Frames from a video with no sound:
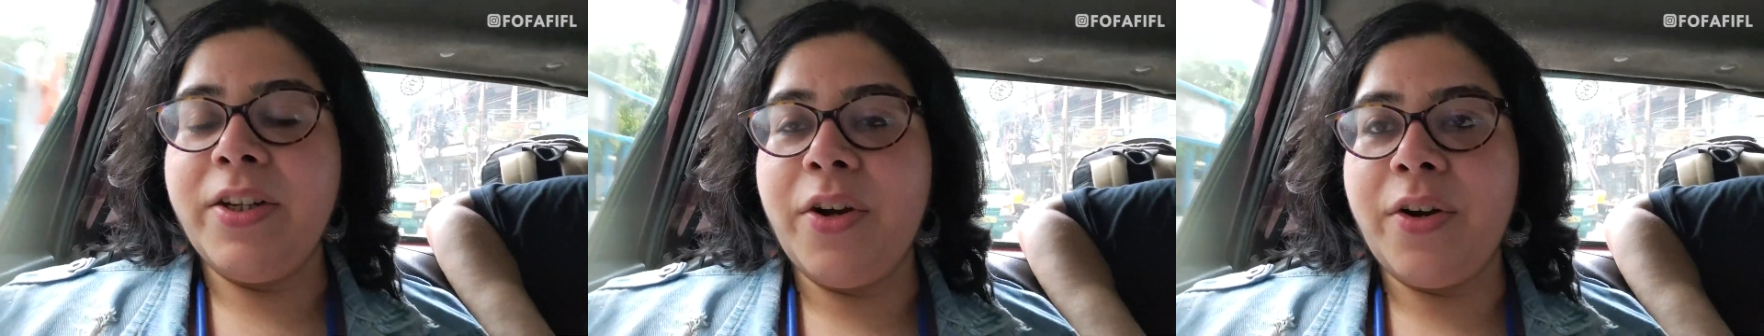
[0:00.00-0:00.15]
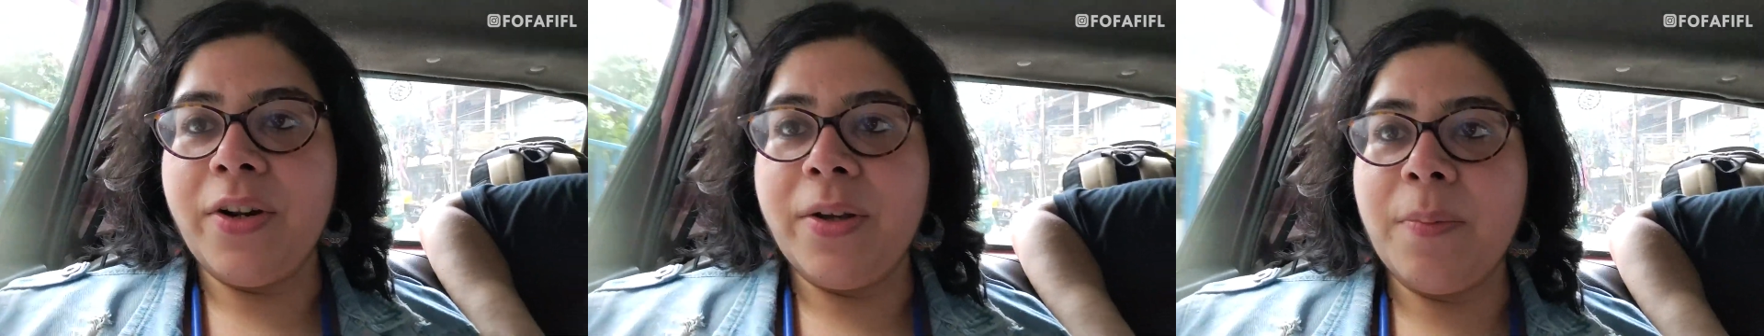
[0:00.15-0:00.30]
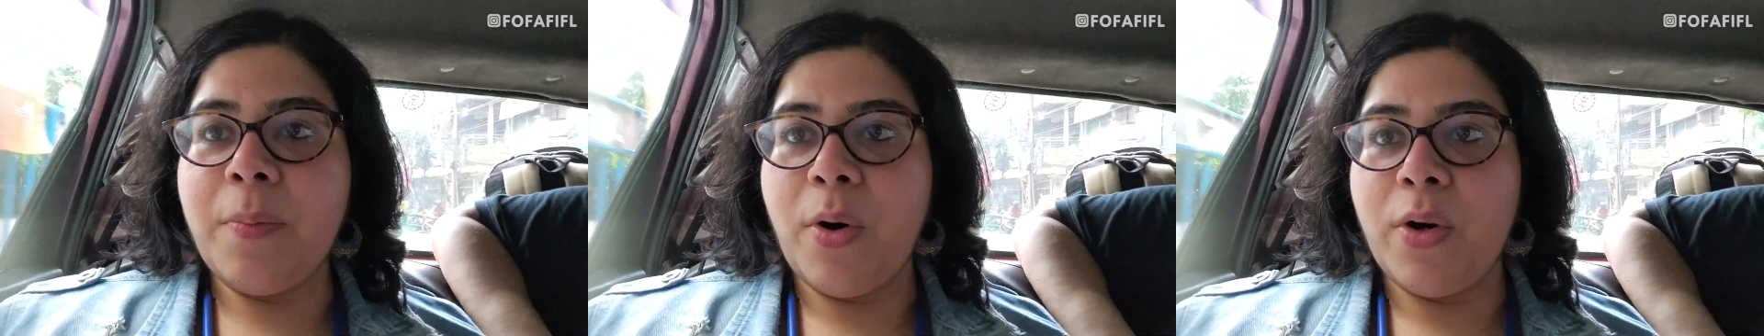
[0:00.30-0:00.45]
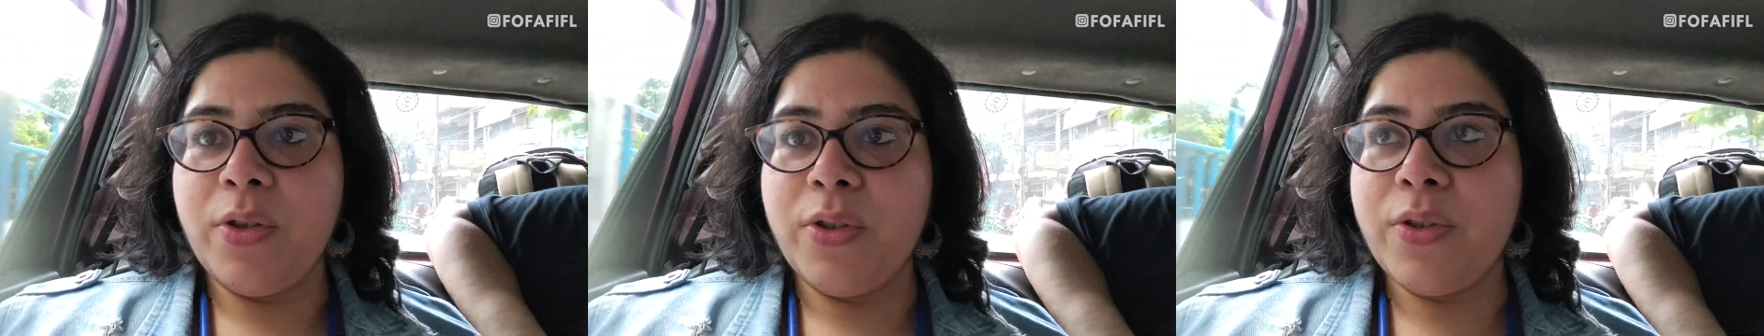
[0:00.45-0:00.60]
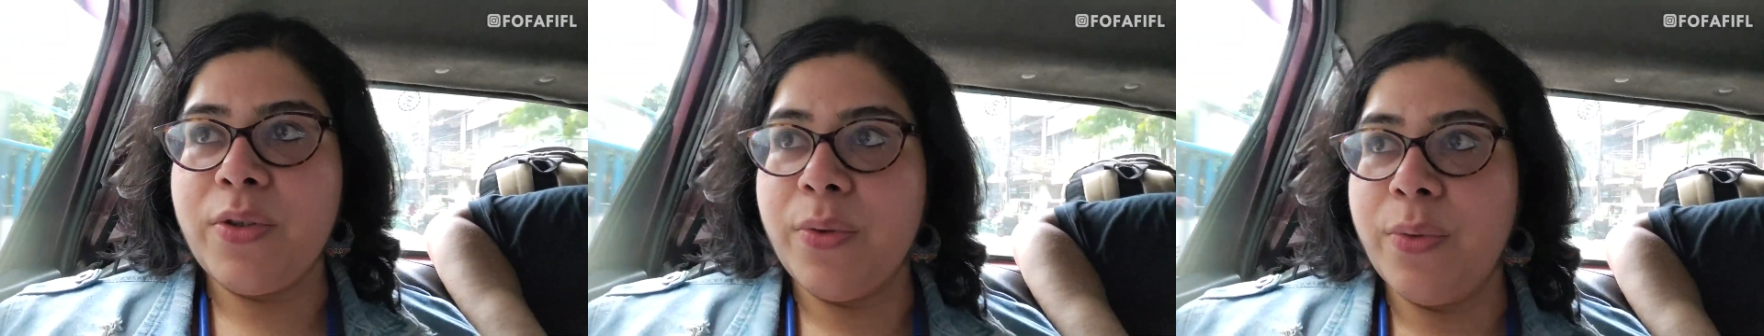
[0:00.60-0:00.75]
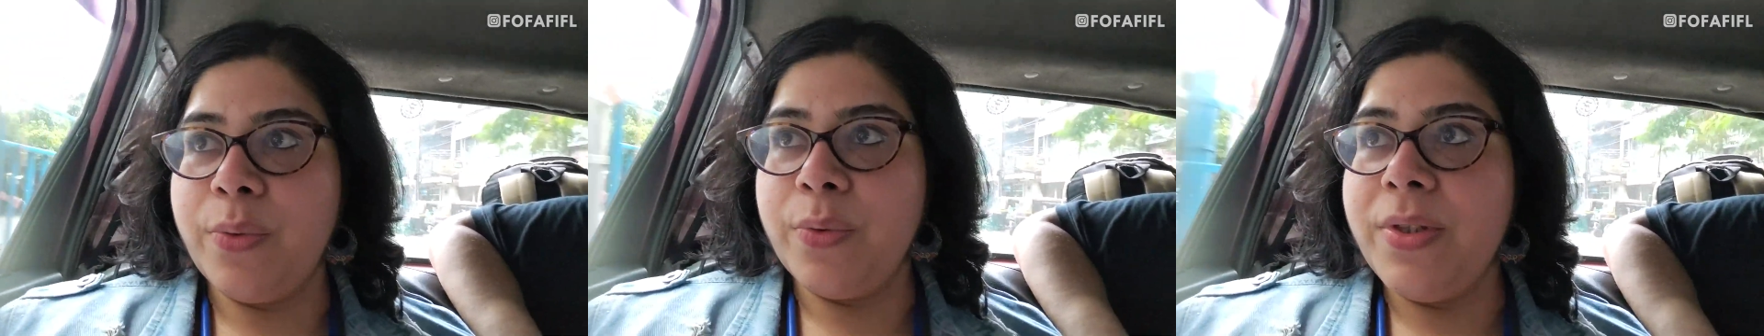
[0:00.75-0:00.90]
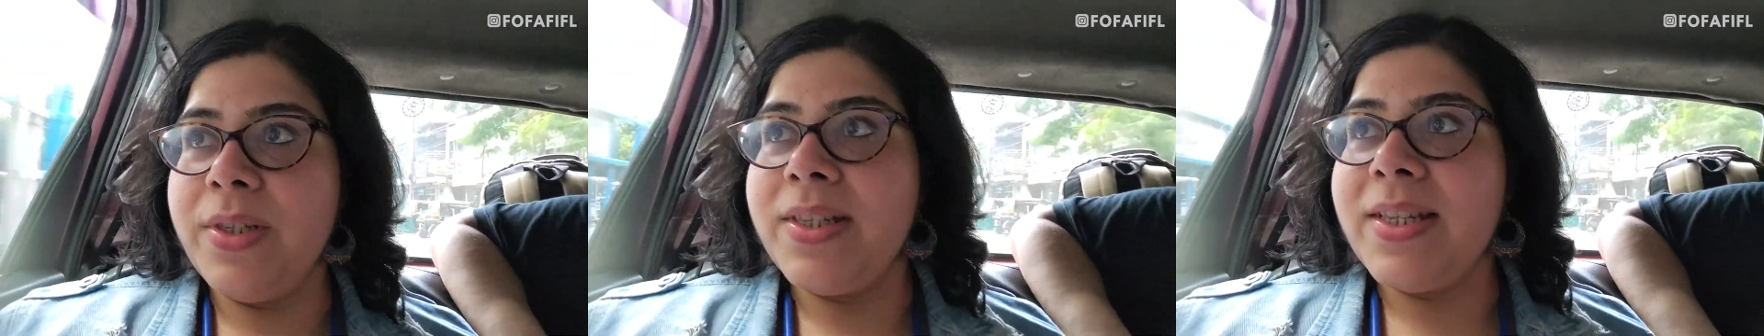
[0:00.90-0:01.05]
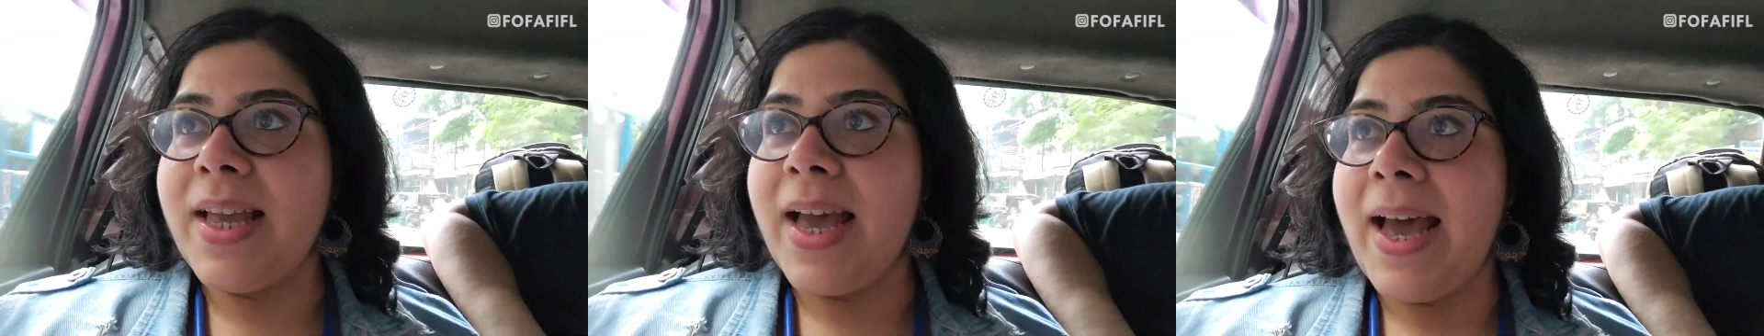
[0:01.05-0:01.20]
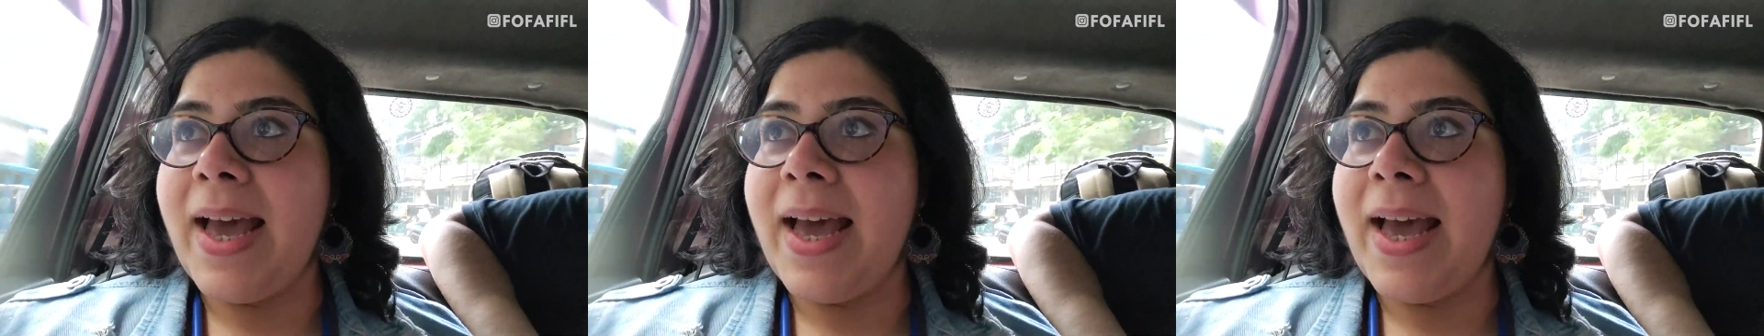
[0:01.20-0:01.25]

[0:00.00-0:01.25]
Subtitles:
during monsoons,